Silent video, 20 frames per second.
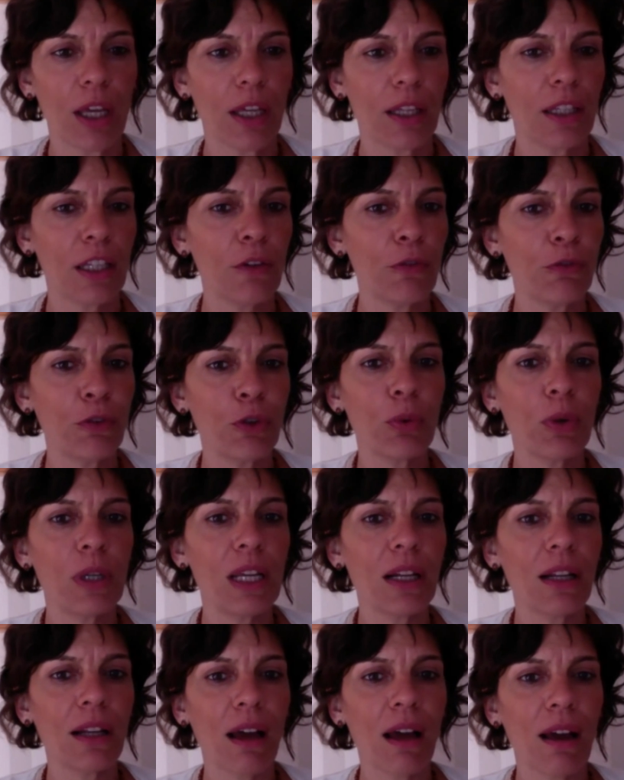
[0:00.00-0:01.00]
If you
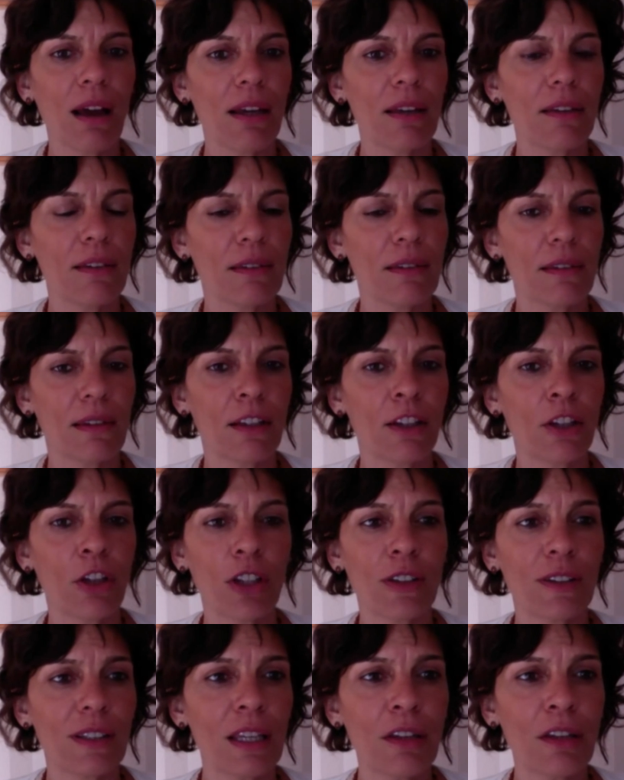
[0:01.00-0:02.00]
realize,
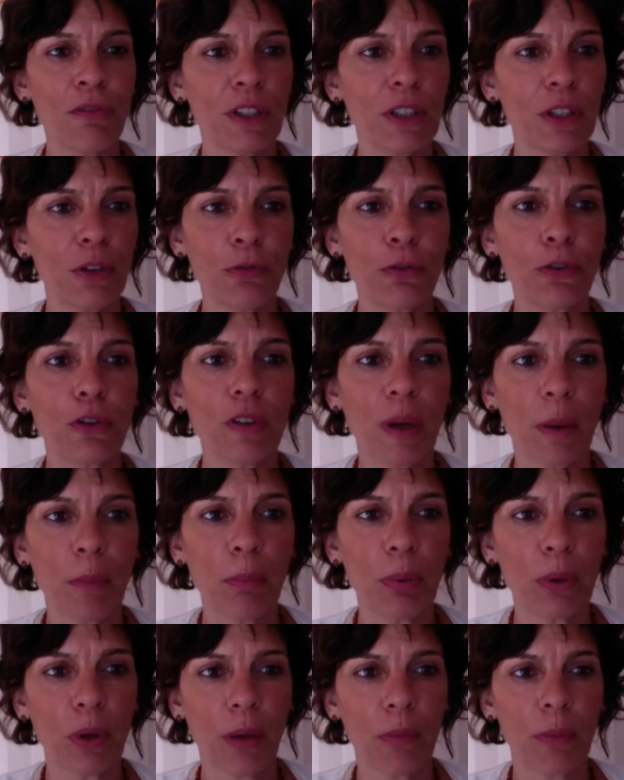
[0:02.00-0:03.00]
not even the full
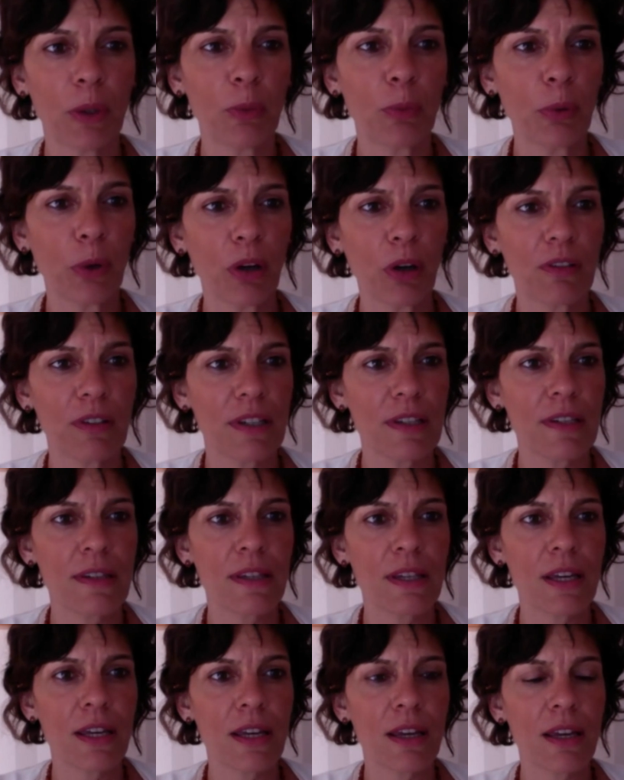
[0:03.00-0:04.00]
employment
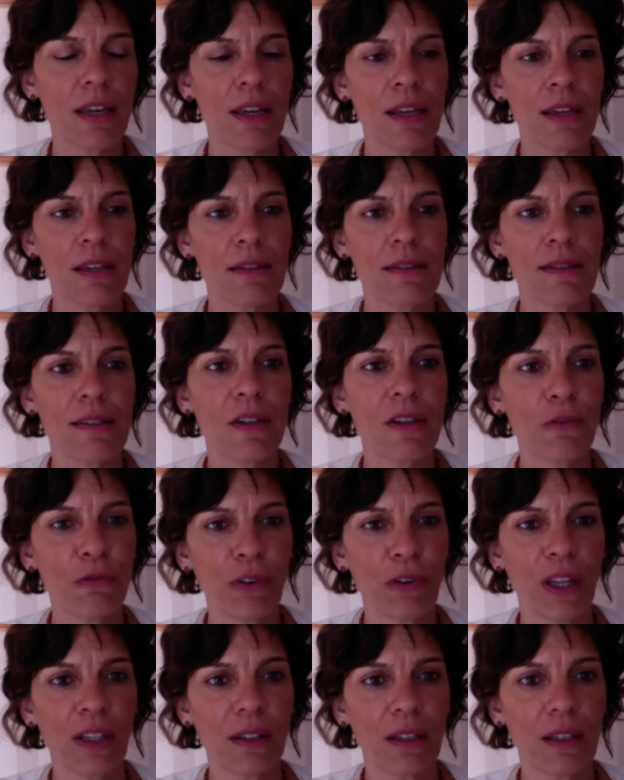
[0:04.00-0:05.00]
policy is
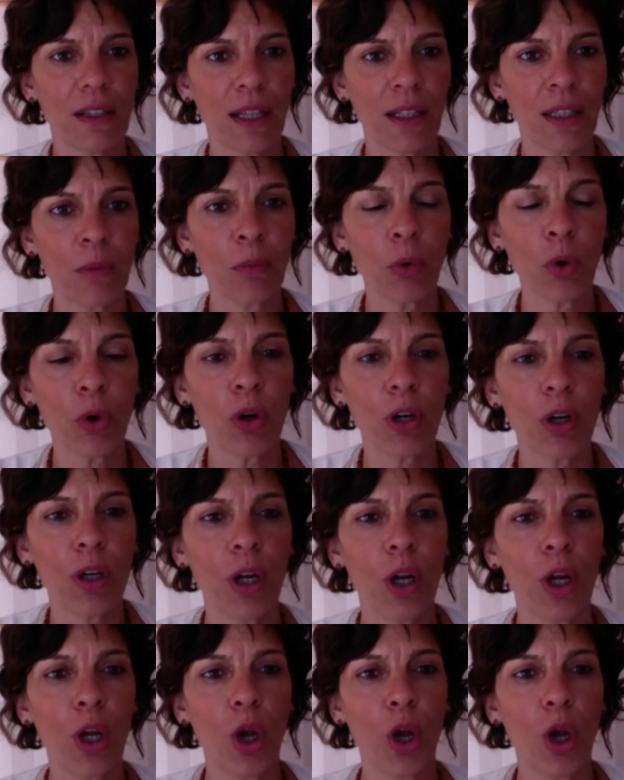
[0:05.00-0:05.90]
defended anymore.